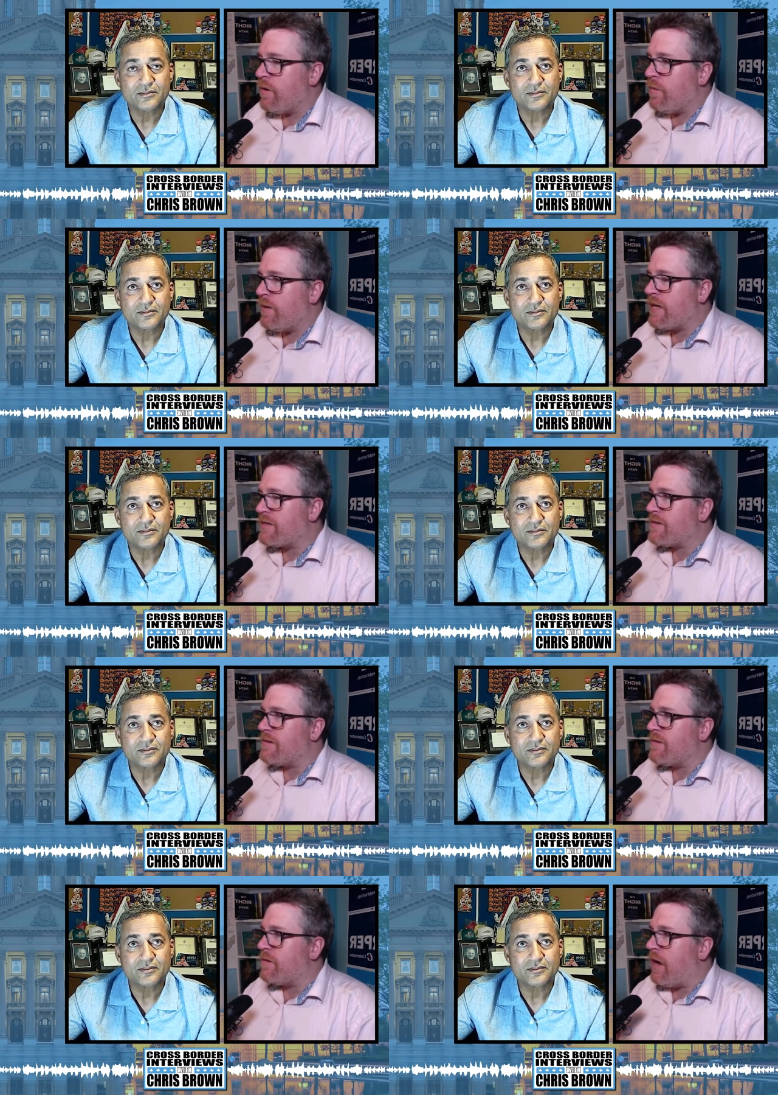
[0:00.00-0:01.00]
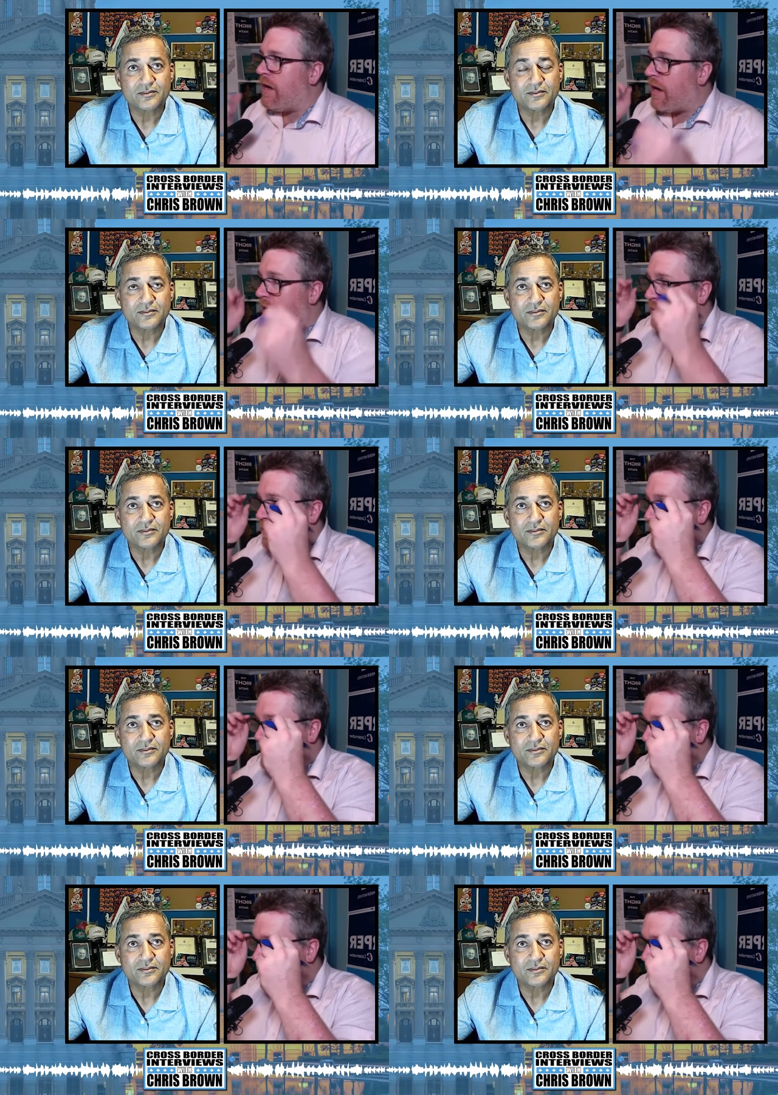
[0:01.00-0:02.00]
Speaker 1: Because we
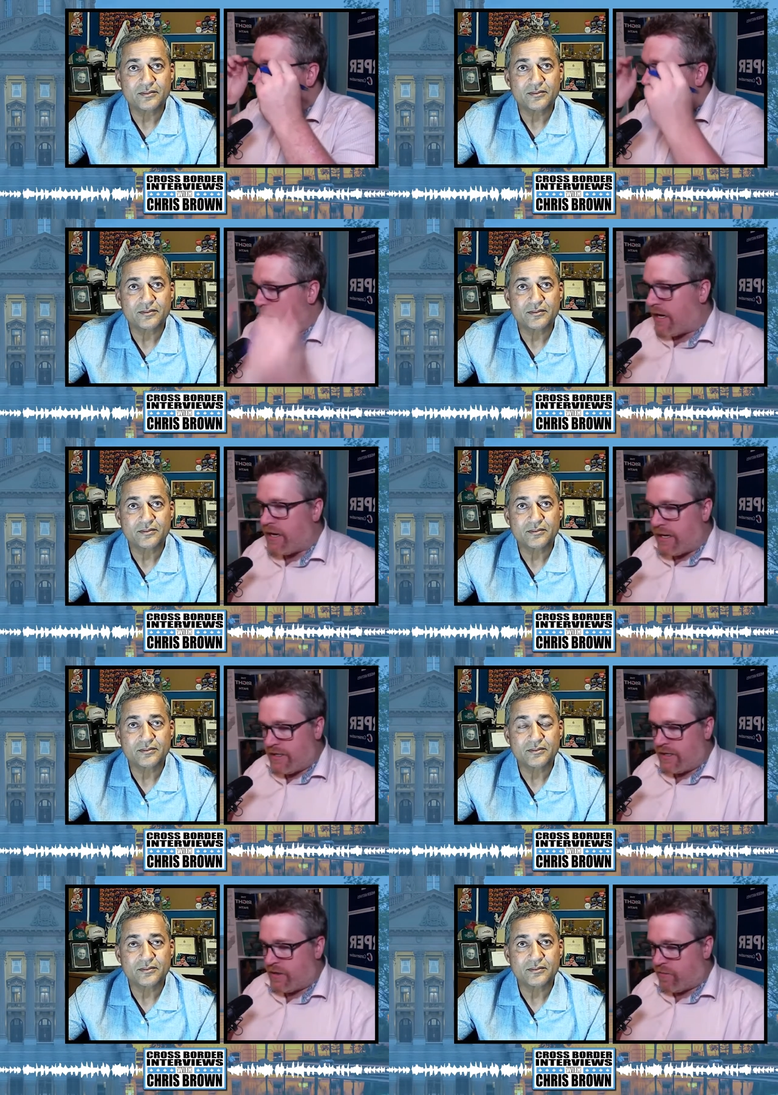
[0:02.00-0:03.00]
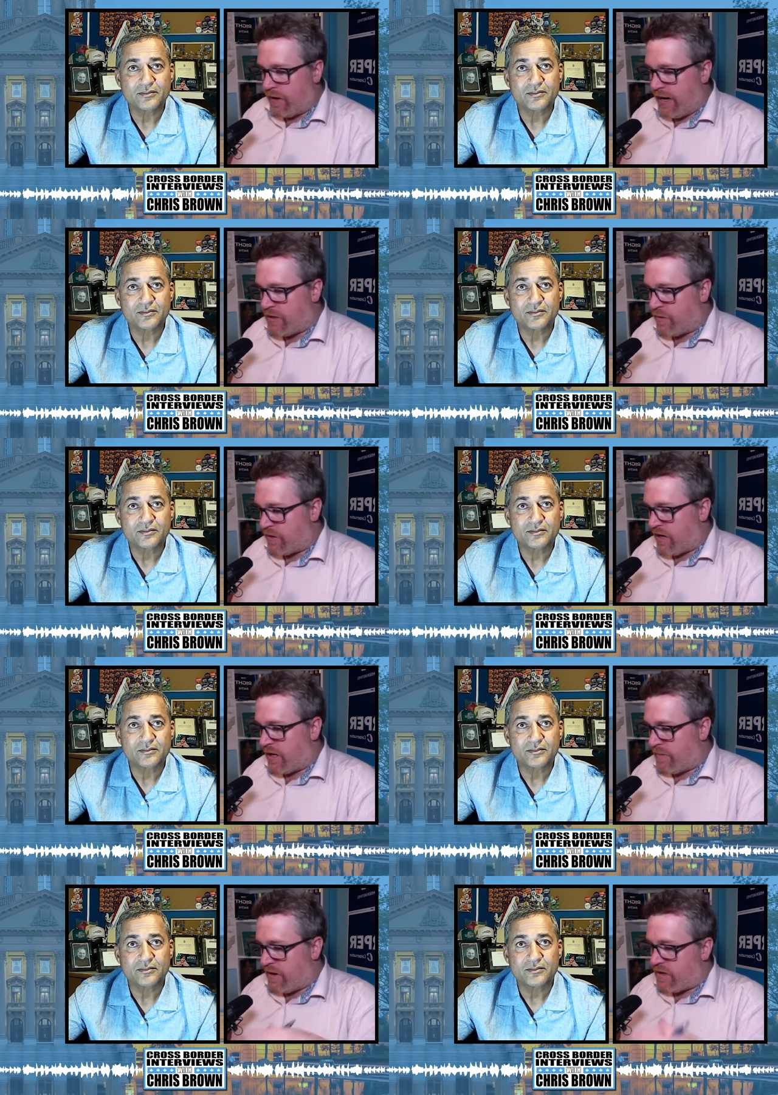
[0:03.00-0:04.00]
see candidates in this race who are
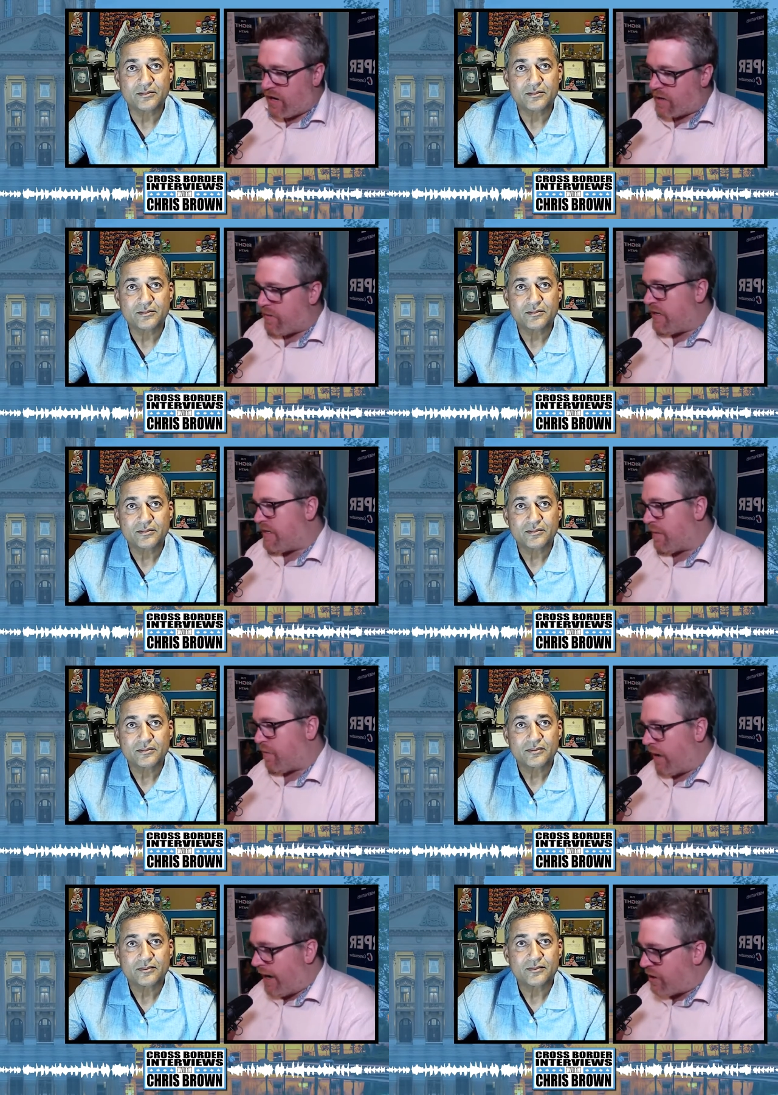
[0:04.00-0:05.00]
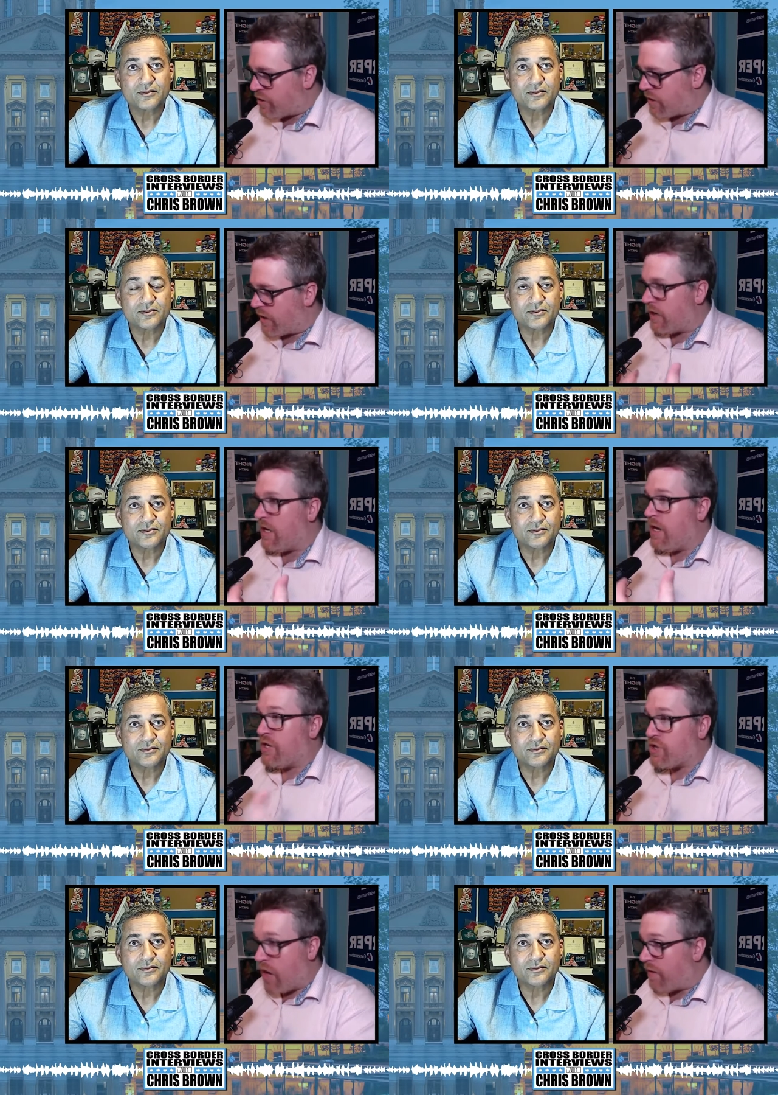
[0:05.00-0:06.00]
talking about autonomy, separation,
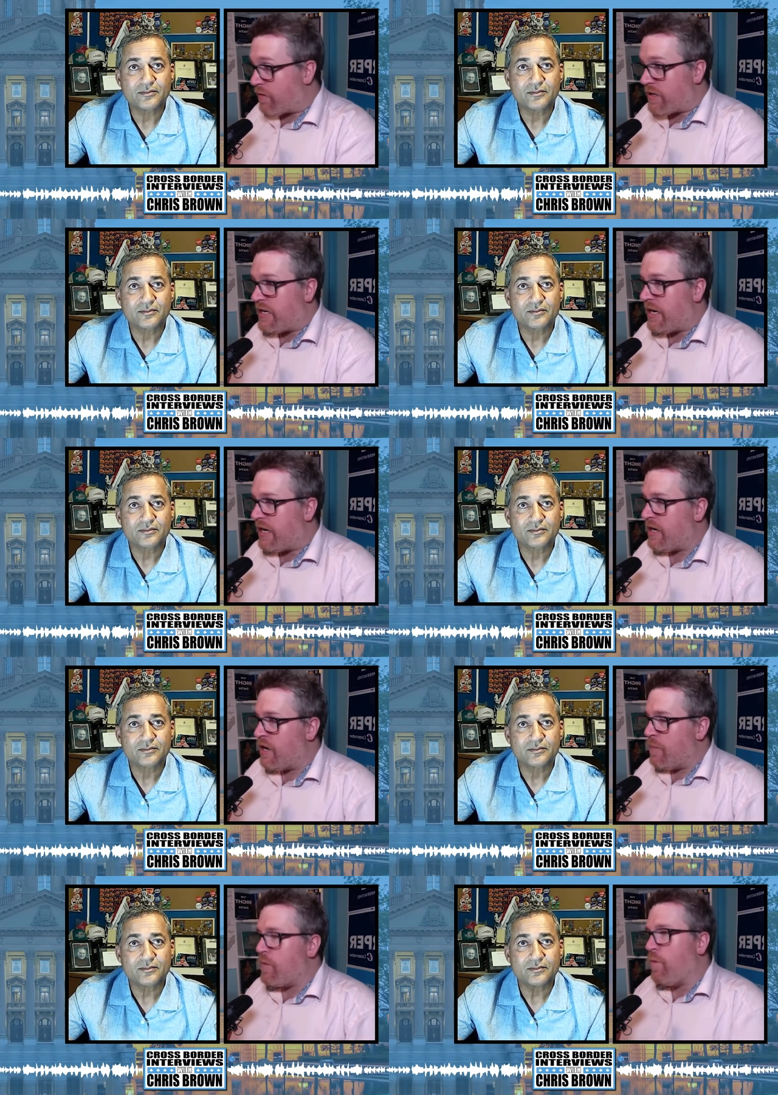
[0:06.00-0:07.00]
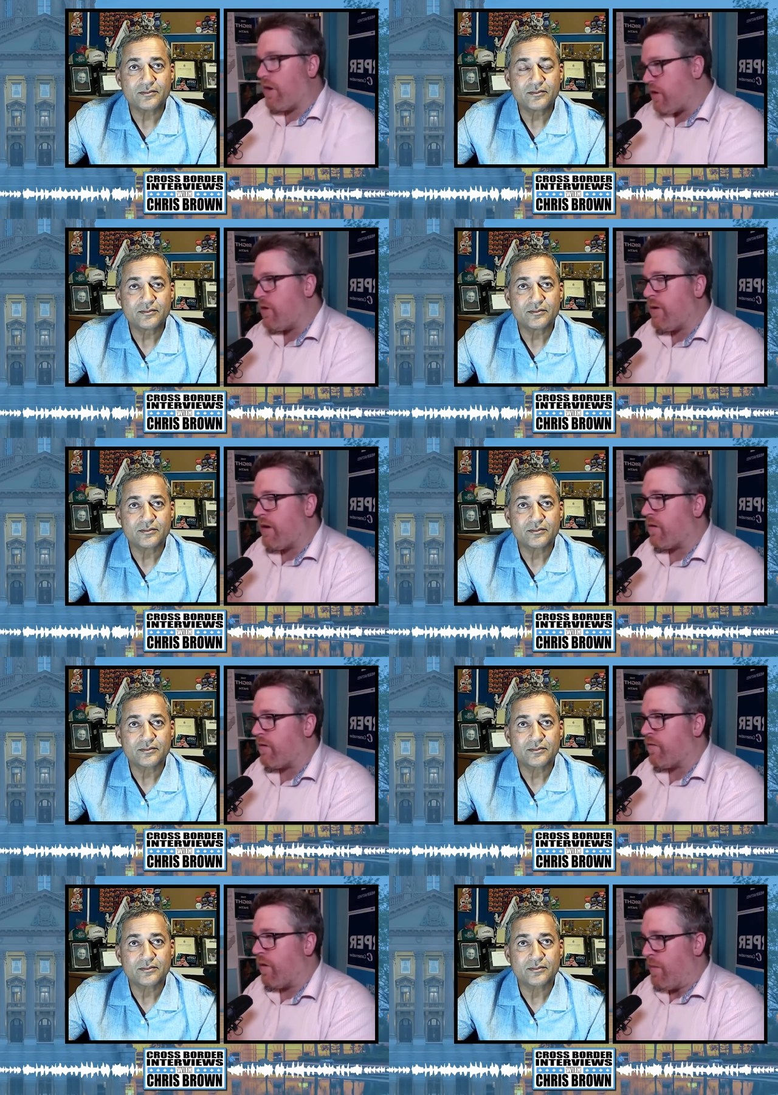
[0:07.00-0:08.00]
sovereignty. But what are you hearing
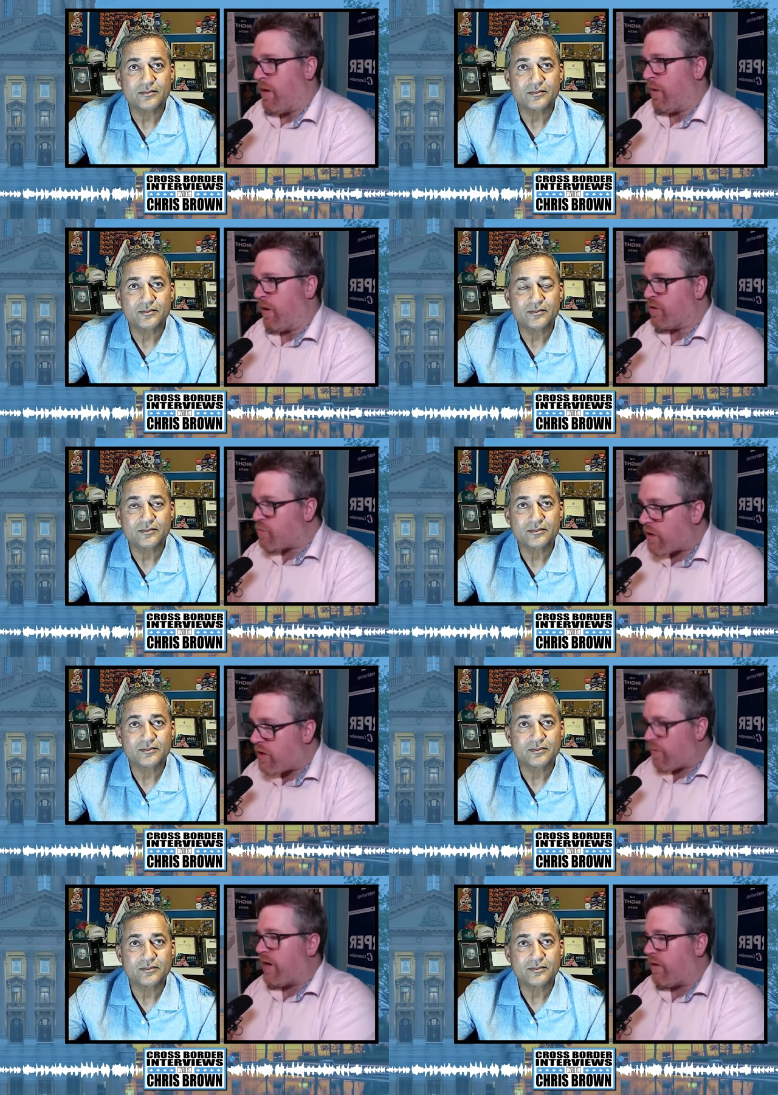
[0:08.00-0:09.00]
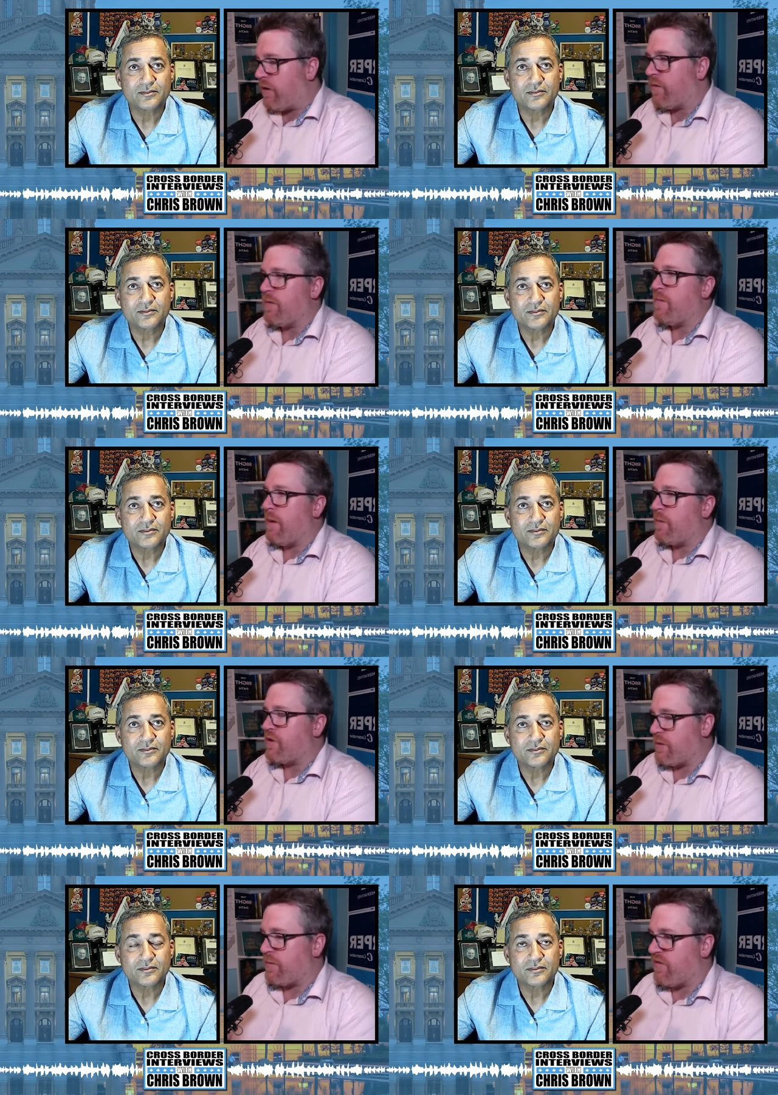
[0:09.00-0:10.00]
from Albertans? What are you hearing from the
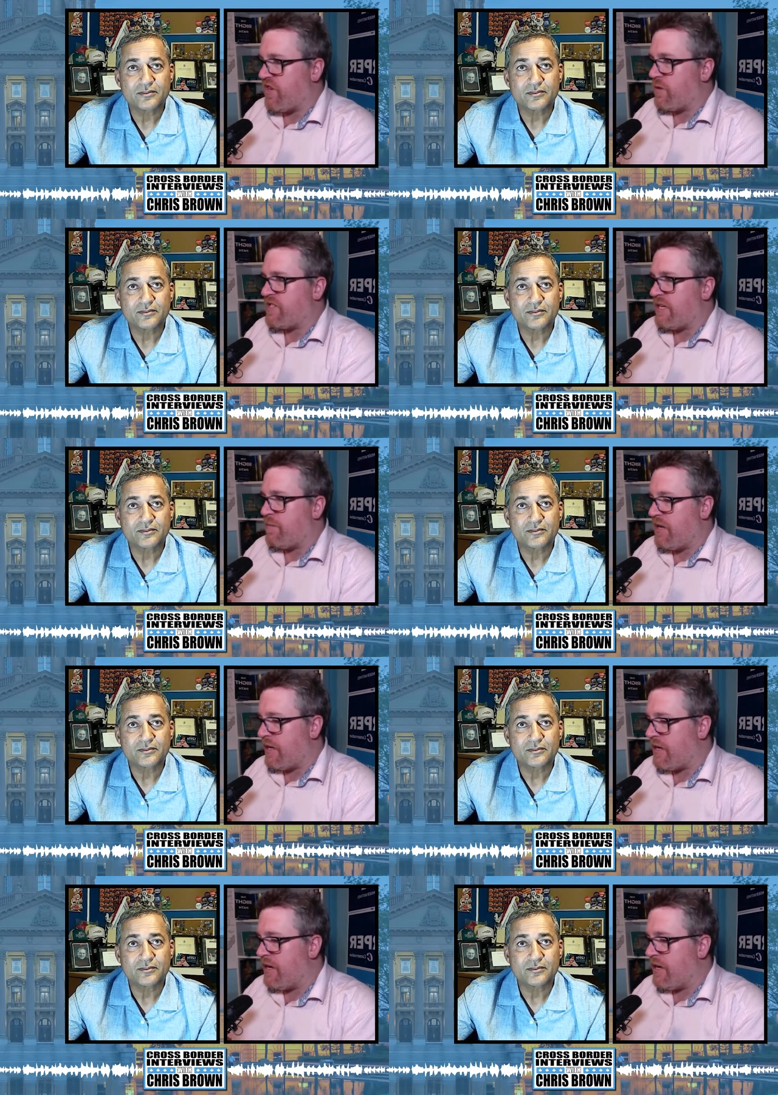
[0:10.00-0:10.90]
membership of the UCP?